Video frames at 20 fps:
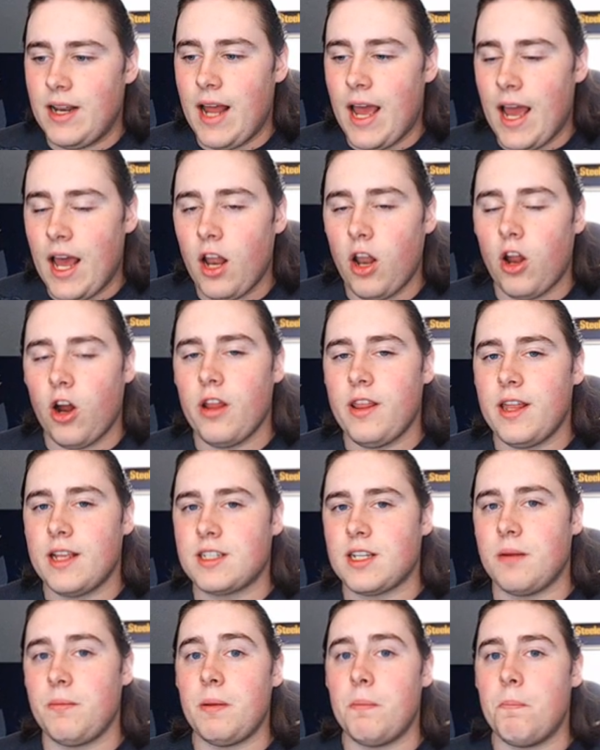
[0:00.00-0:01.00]
LR
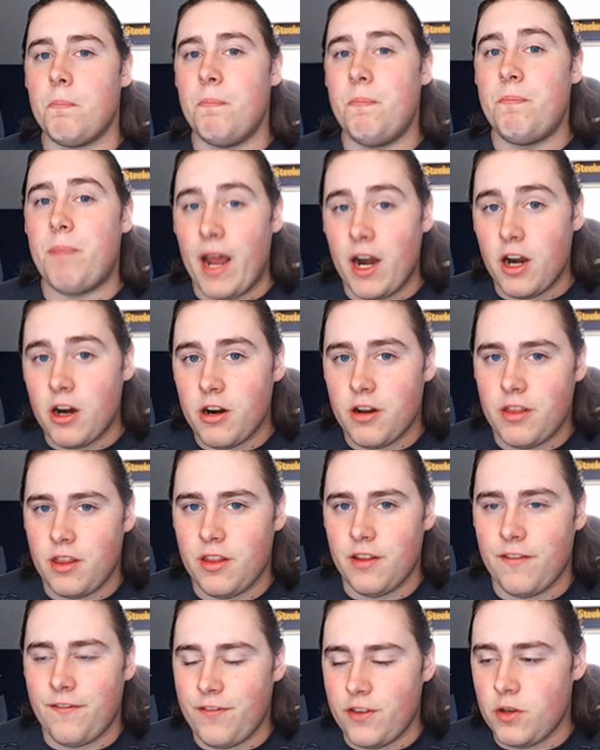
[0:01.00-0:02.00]
that's going to be better
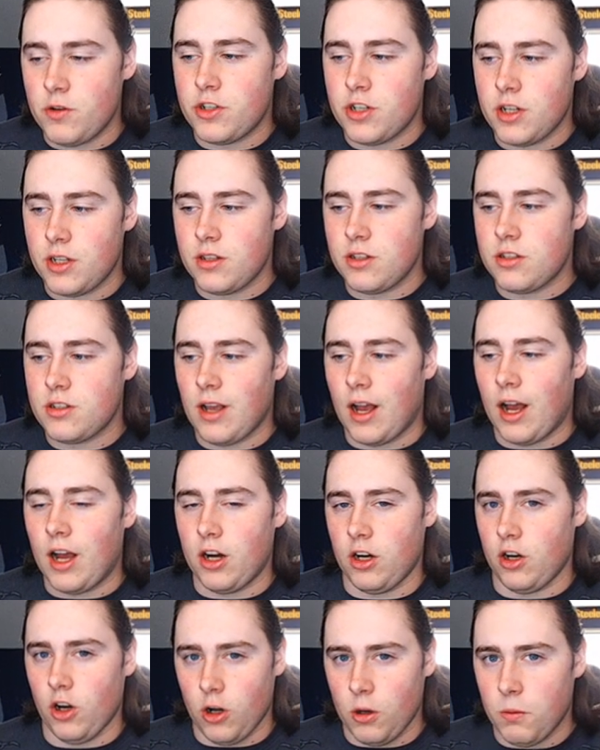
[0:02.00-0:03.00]
than the fusions
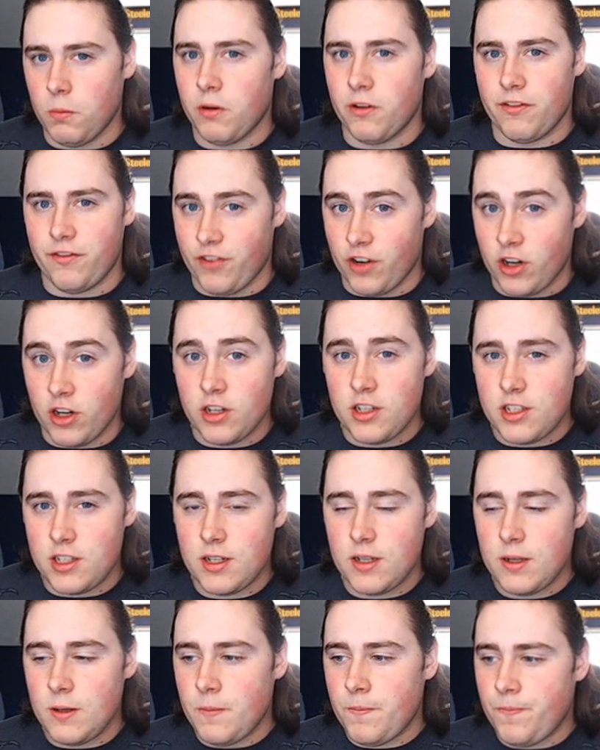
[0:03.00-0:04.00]
on Global
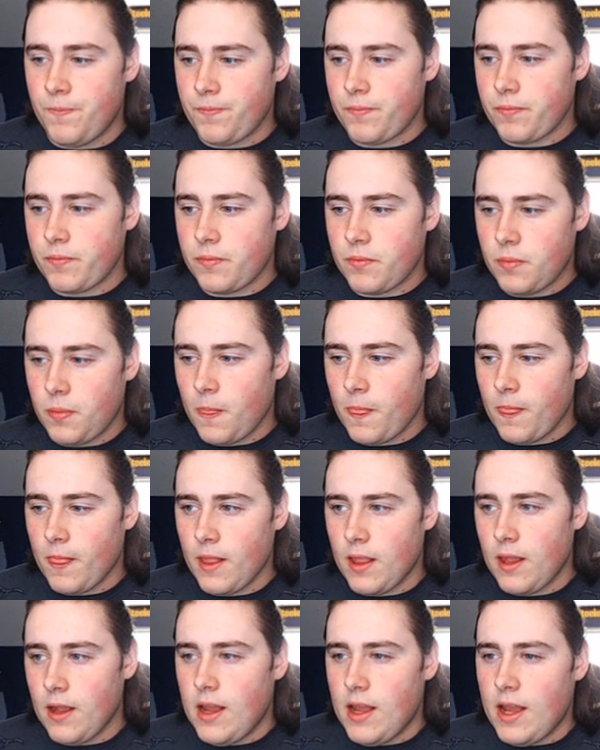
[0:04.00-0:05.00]
first.
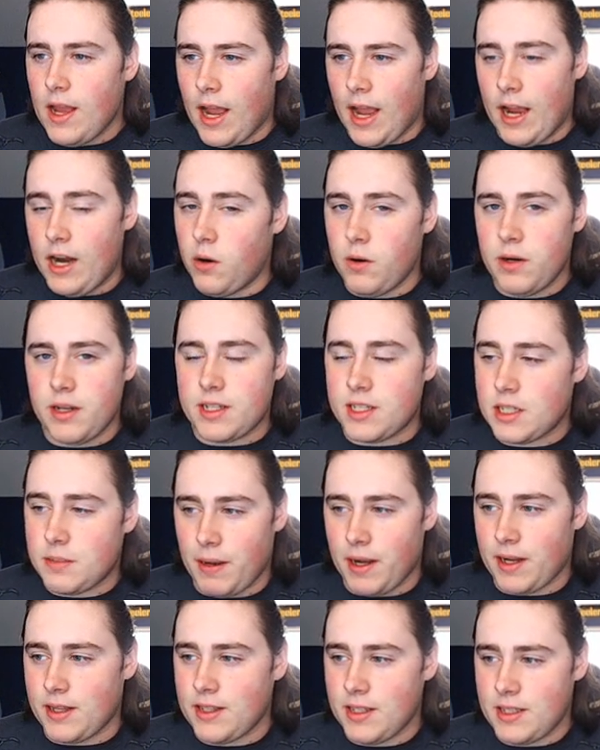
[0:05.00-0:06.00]
I don't
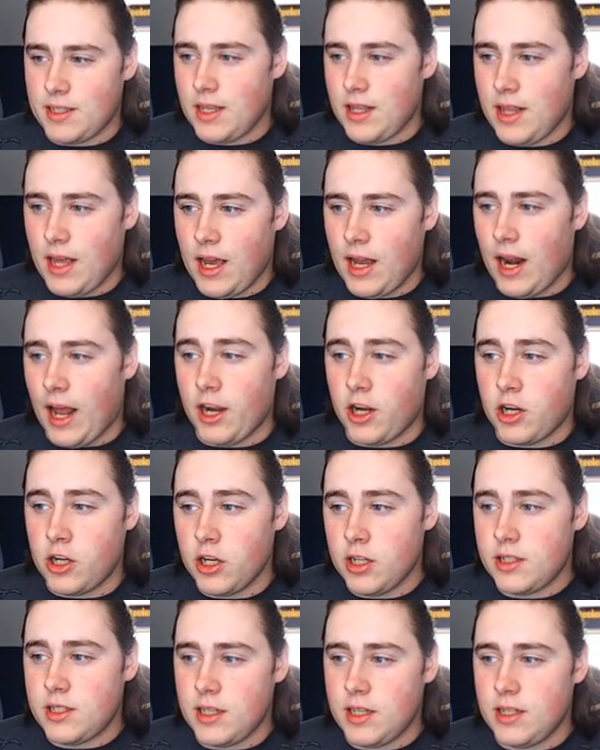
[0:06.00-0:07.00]
expect to see that. I
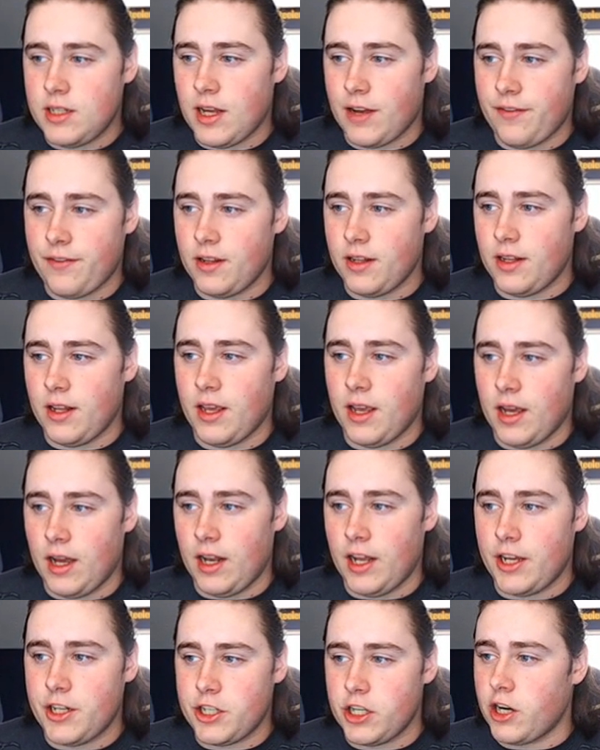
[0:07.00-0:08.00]
could see definitely
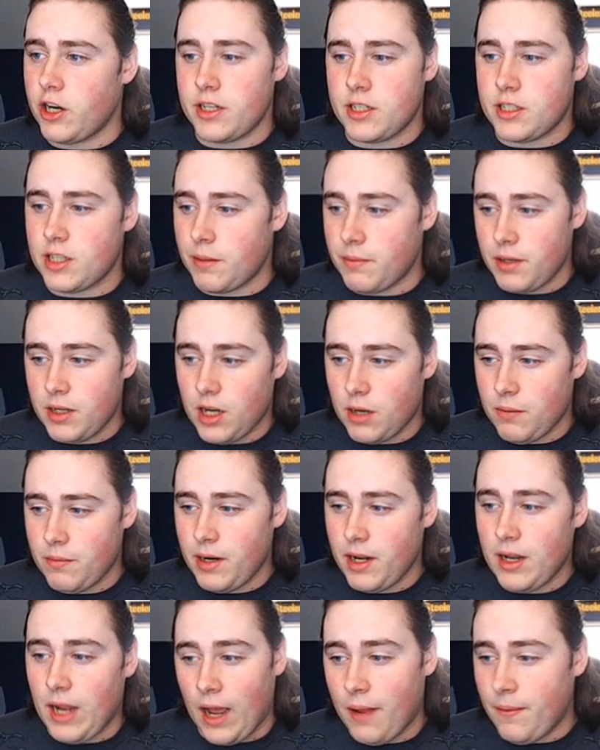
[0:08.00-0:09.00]
a legendary summon
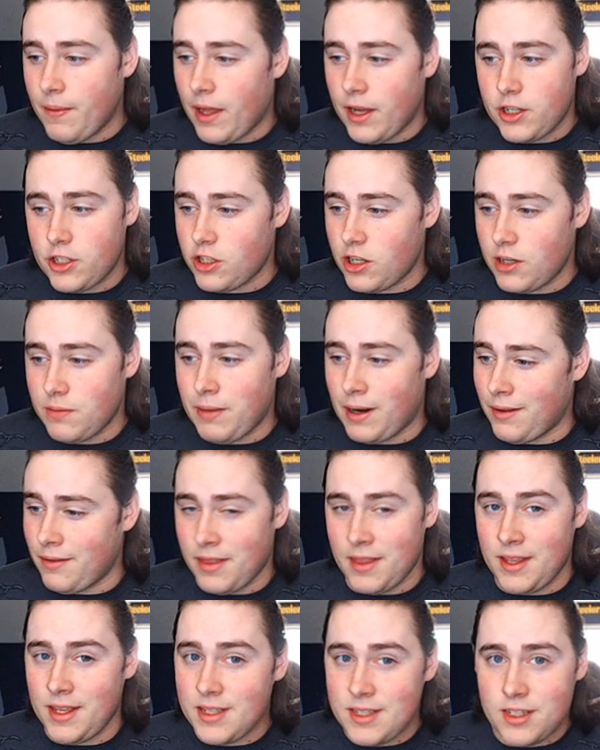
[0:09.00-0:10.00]
coming. I'm not sure
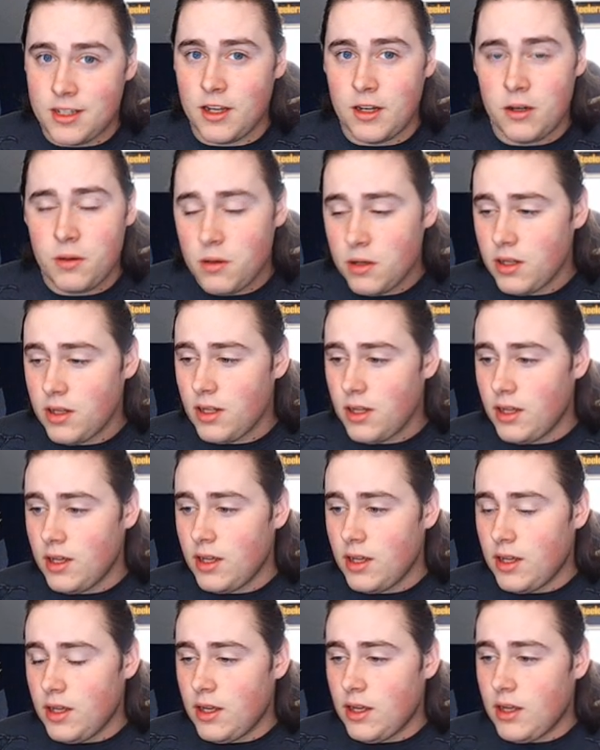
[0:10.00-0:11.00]
about this though,
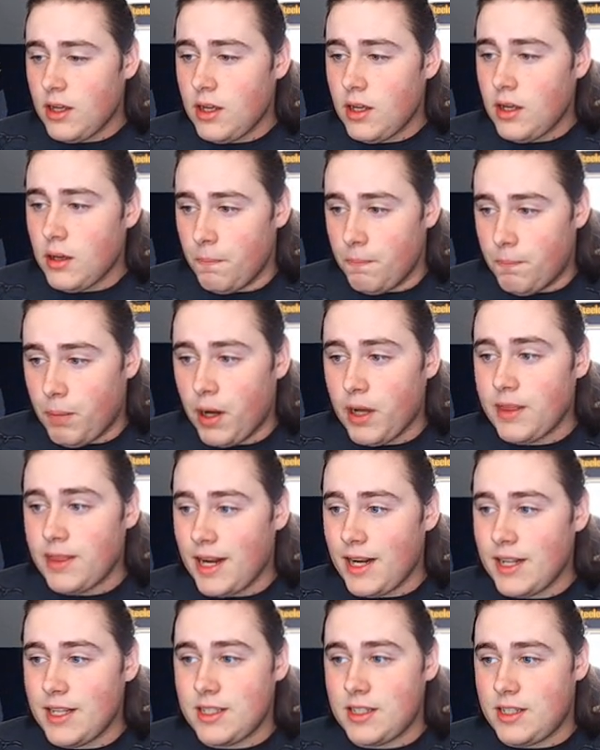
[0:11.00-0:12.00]

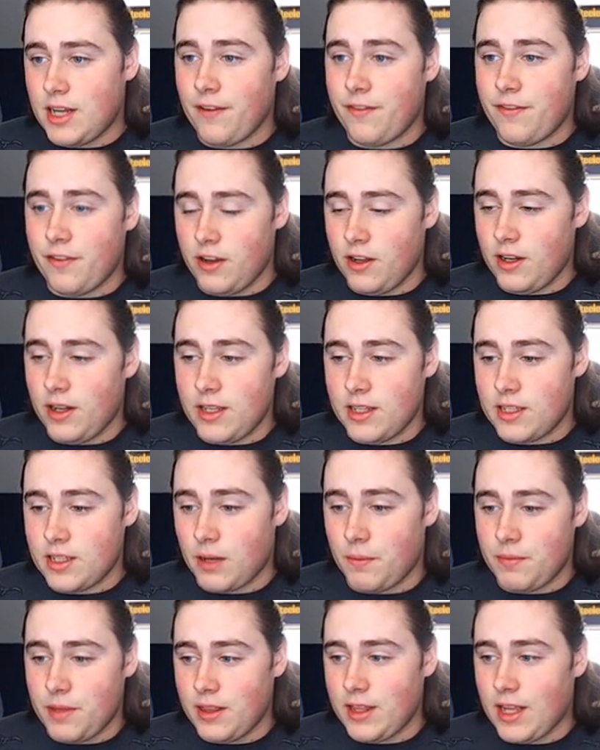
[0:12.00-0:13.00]
but that is definitely
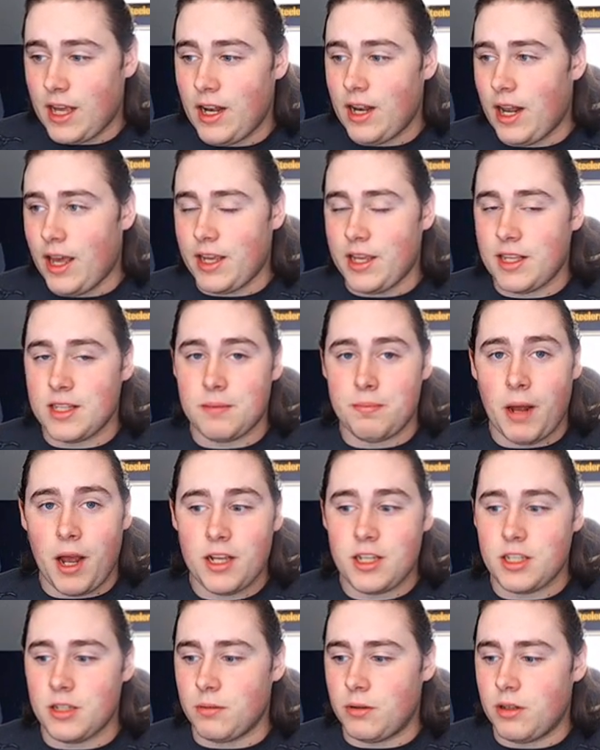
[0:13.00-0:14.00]
something that, like, is
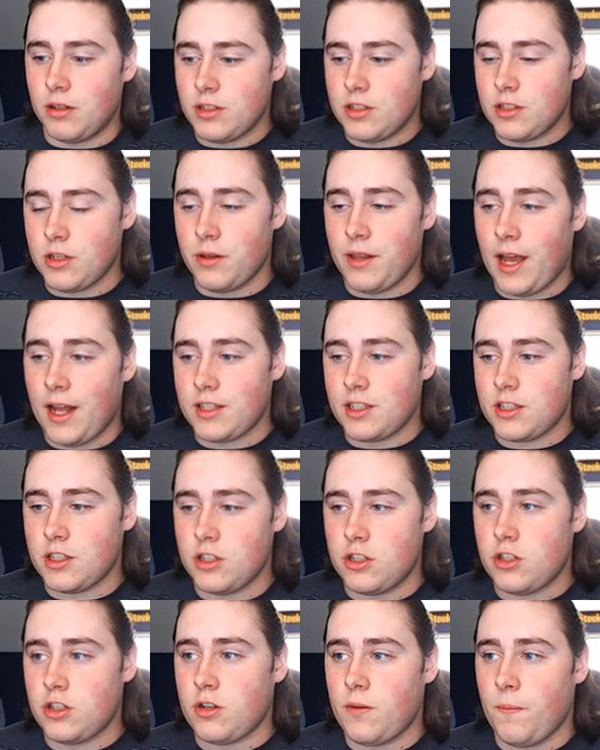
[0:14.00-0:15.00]
possible. So
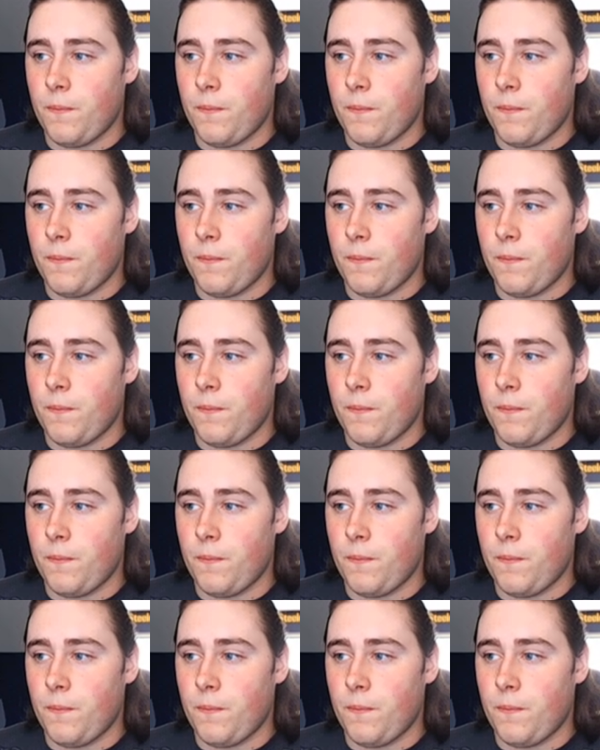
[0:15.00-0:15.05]
that's